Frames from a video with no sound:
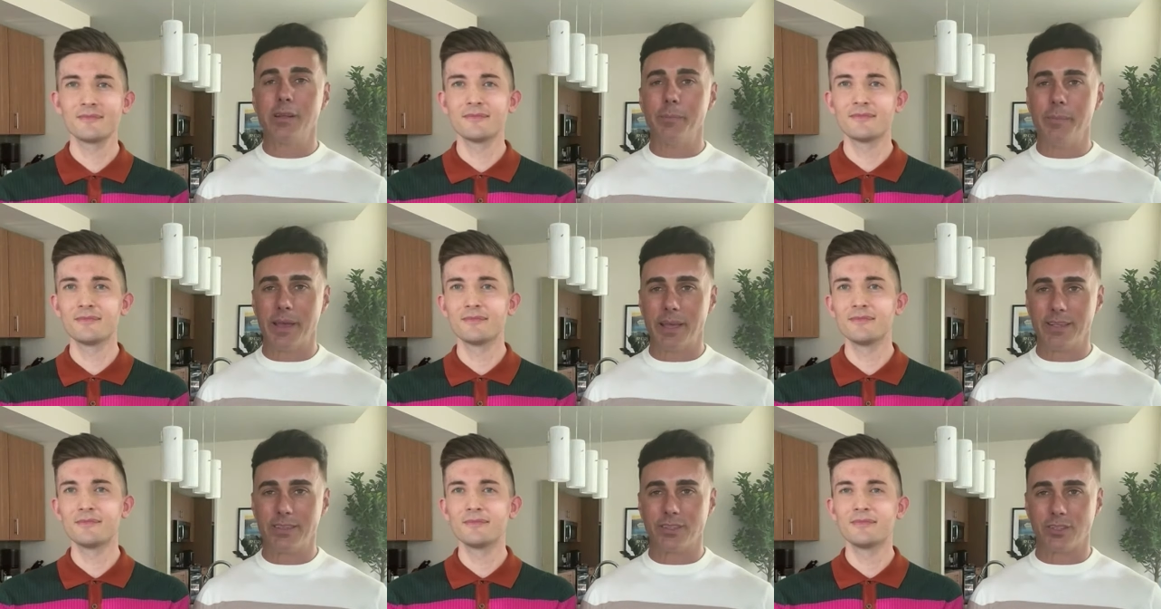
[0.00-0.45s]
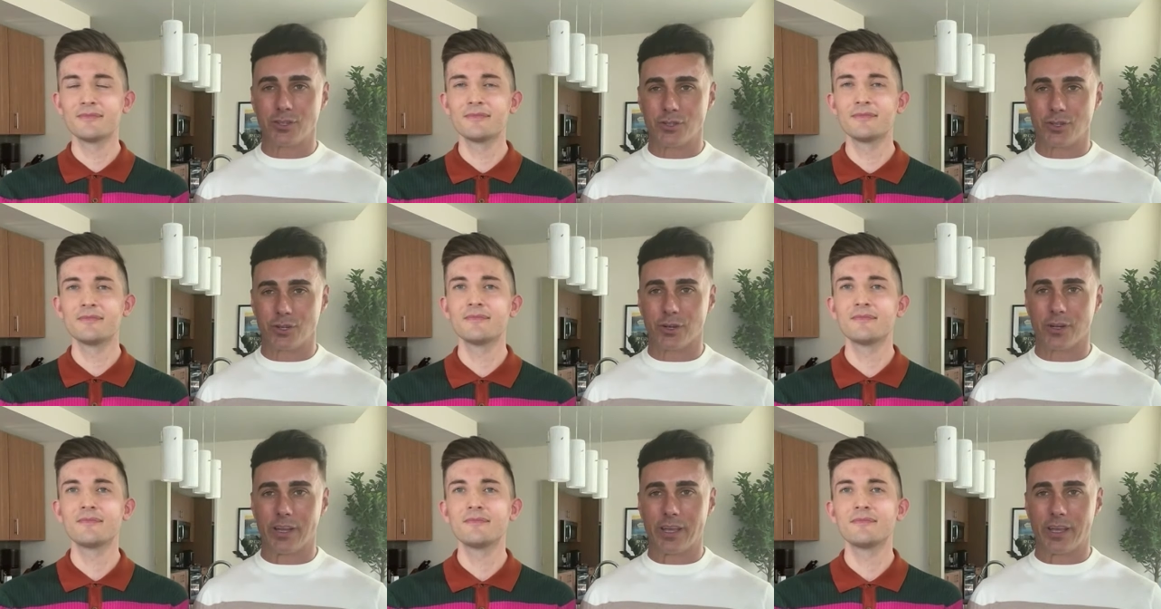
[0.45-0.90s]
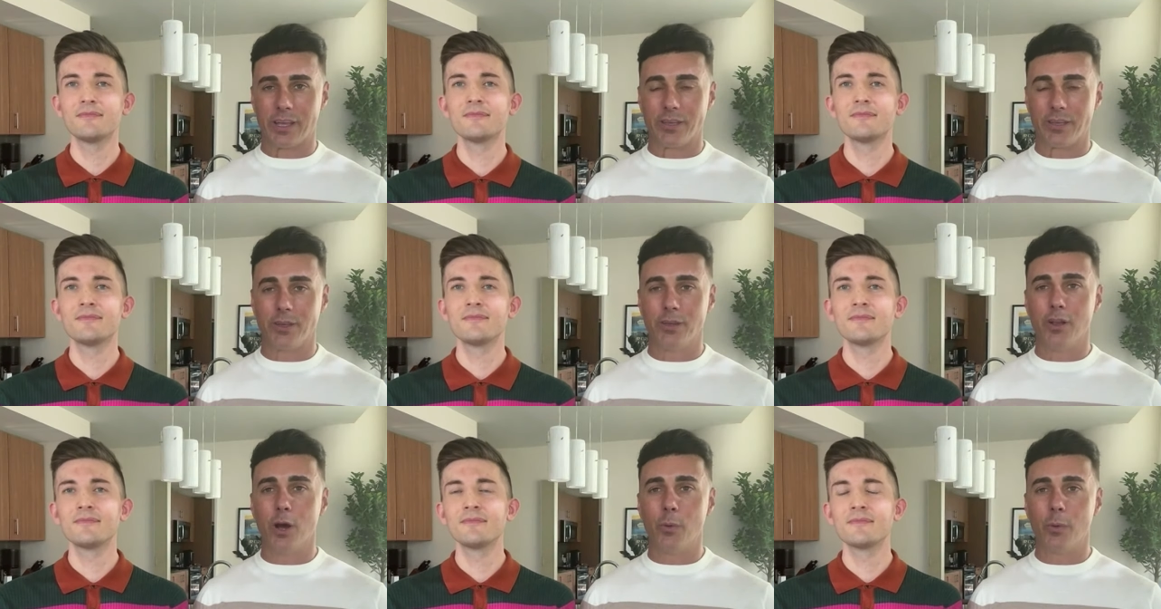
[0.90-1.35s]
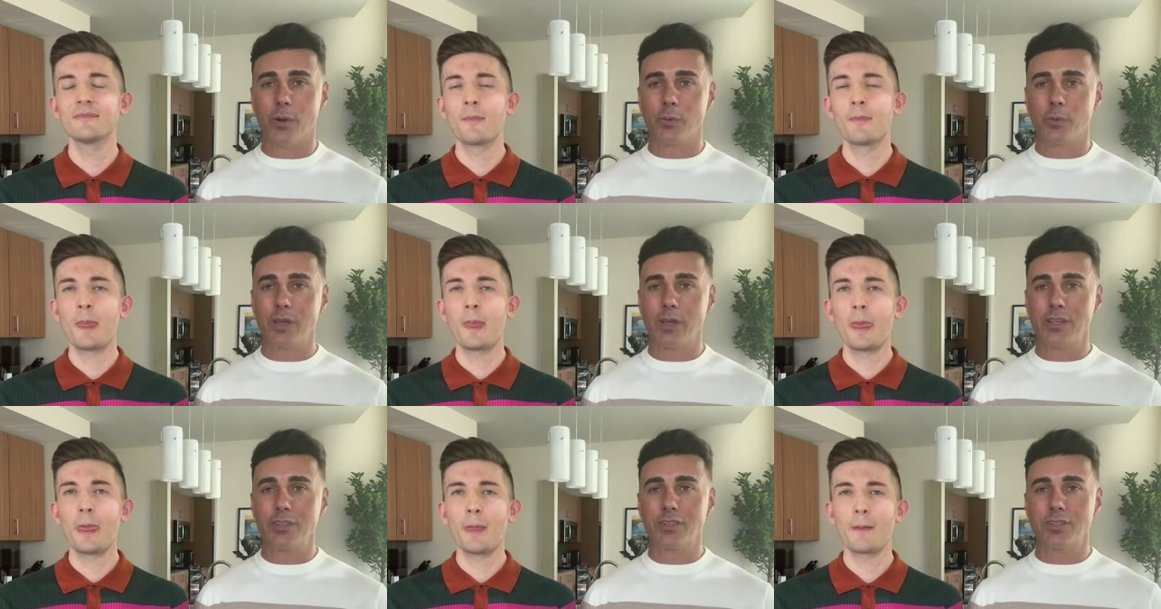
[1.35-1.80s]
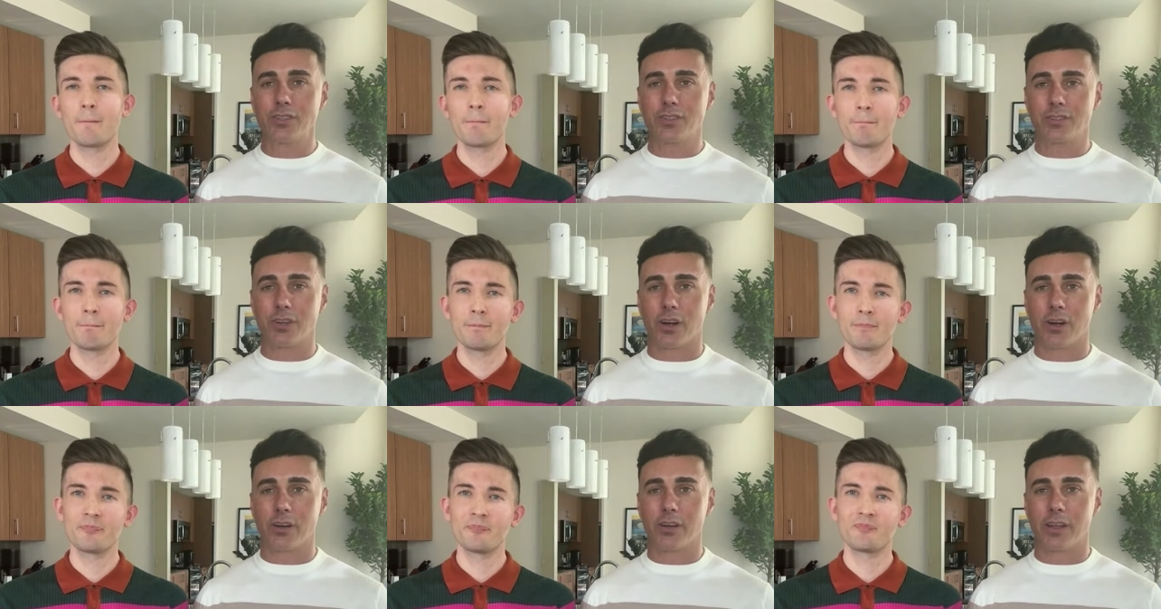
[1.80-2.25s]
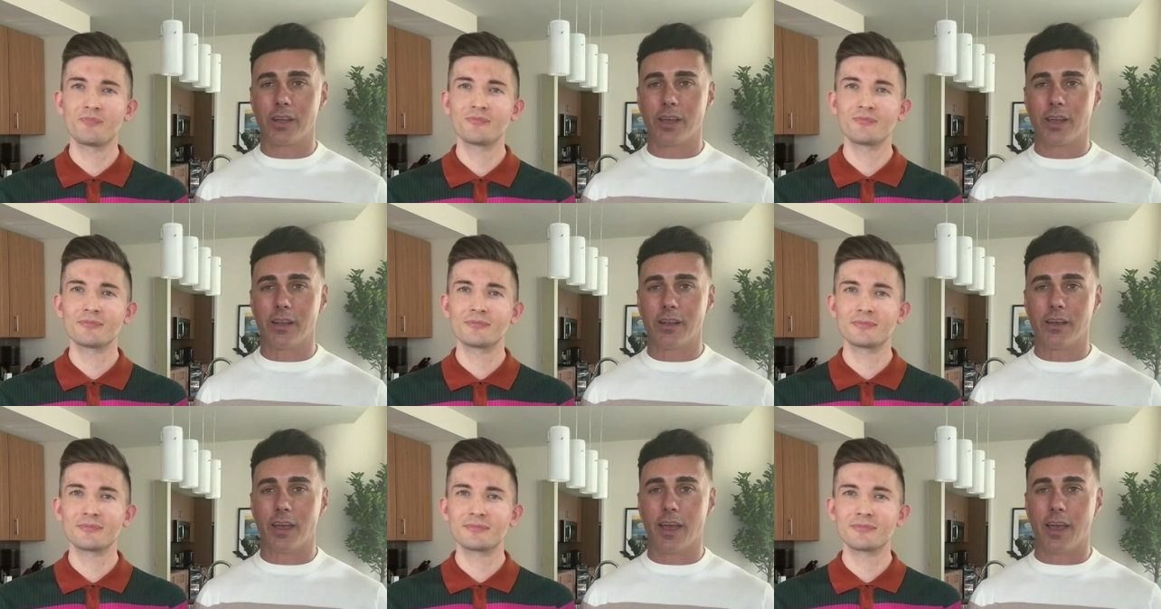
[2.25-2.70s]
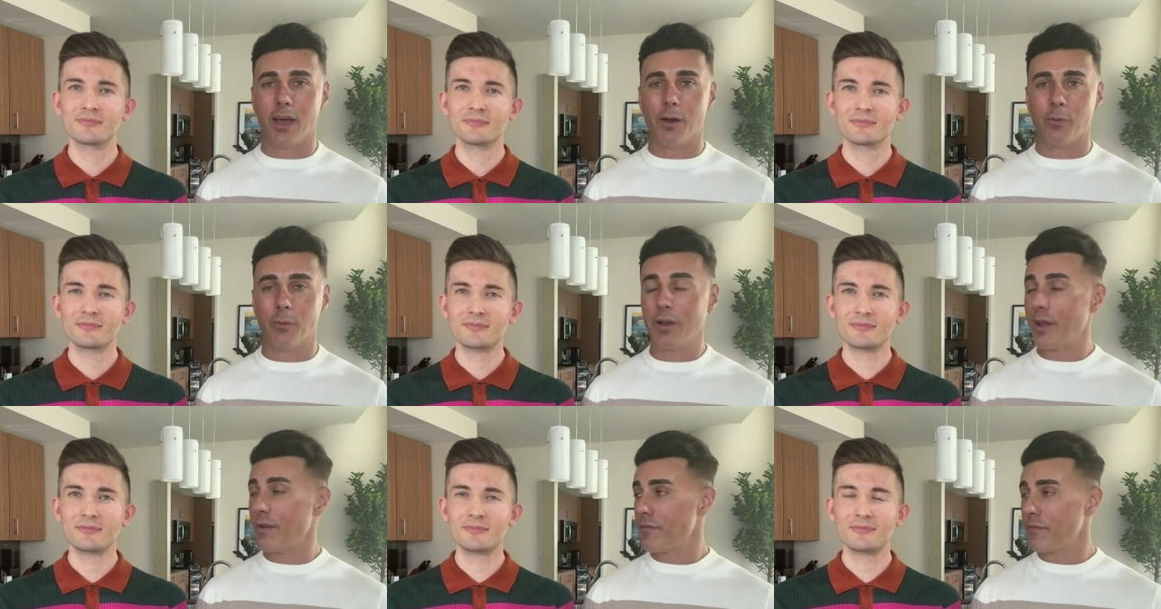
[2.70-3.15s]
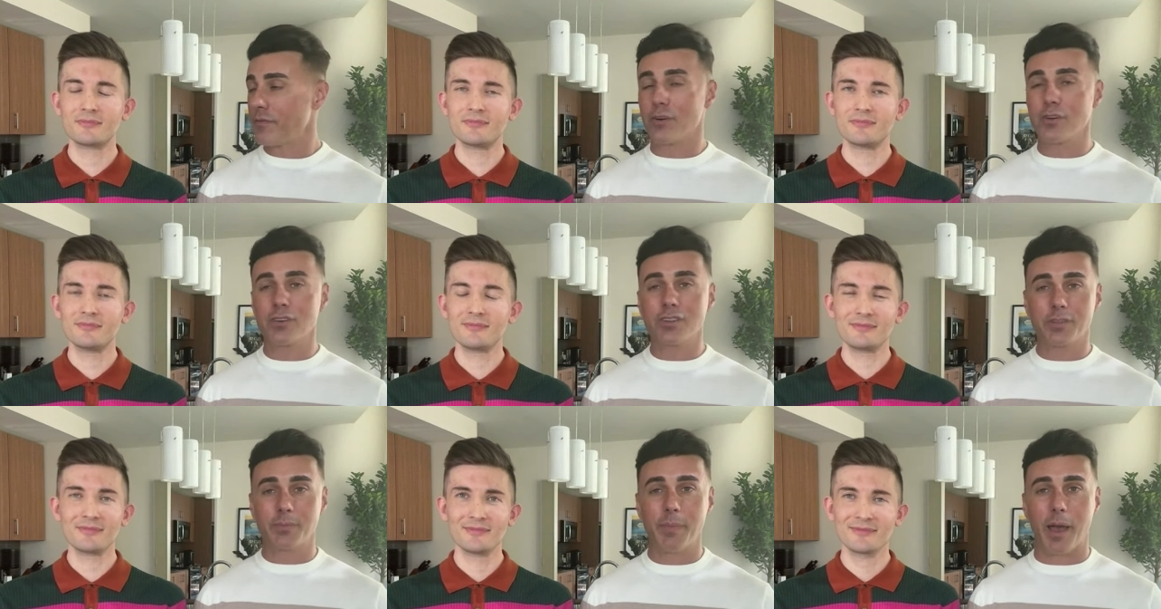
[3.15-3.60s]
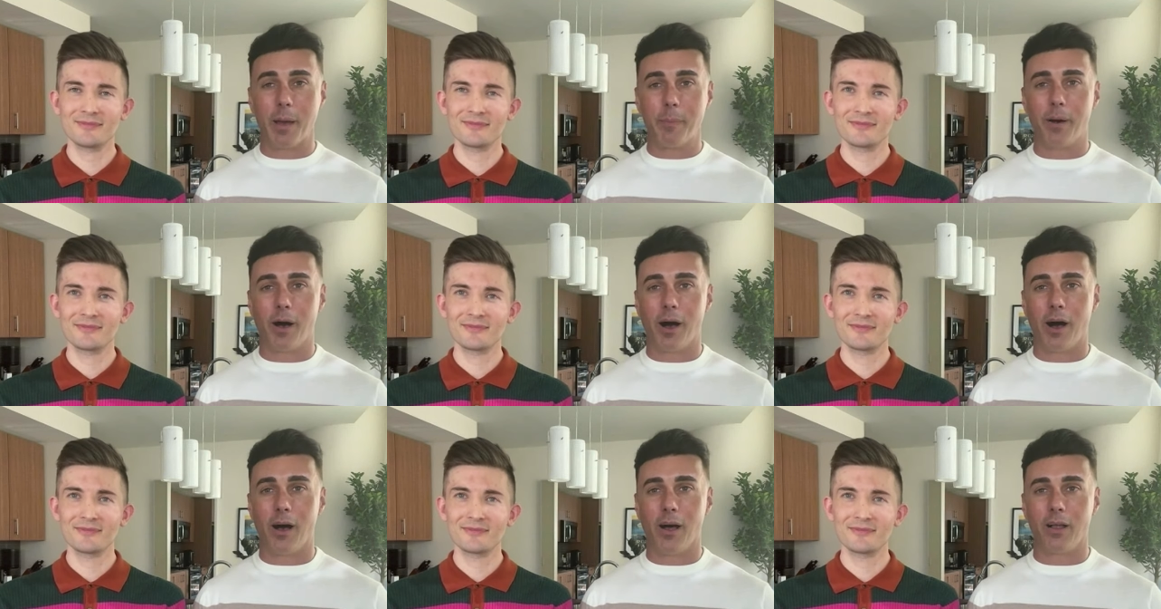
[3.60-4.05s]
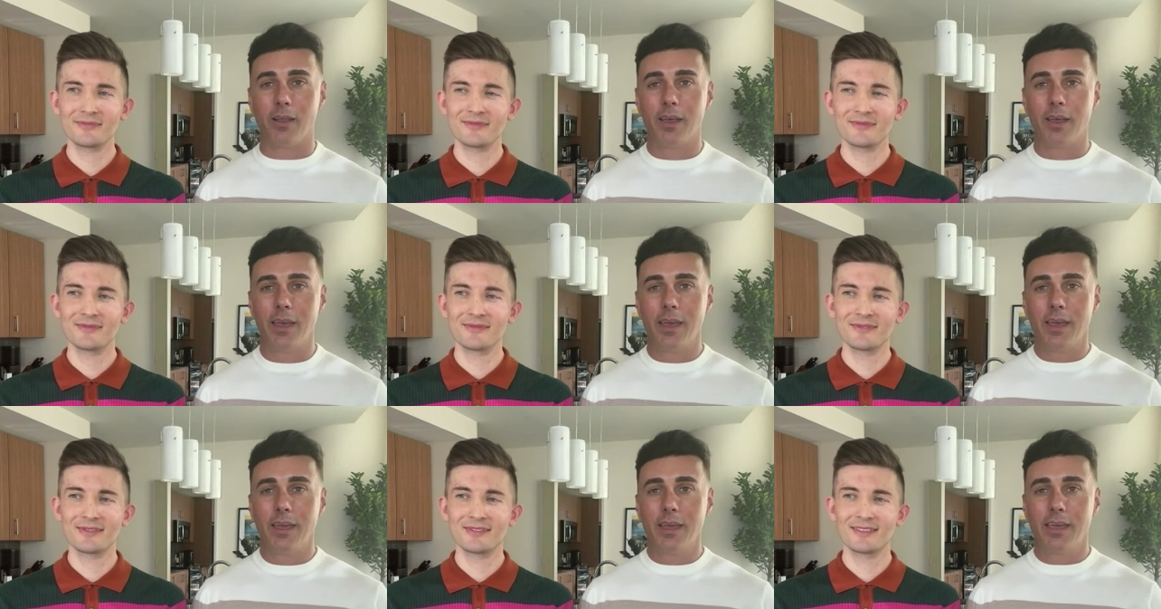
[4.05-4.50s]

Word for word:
Speaker 1: an amazing journey. You know, when we started, when I first met Paul,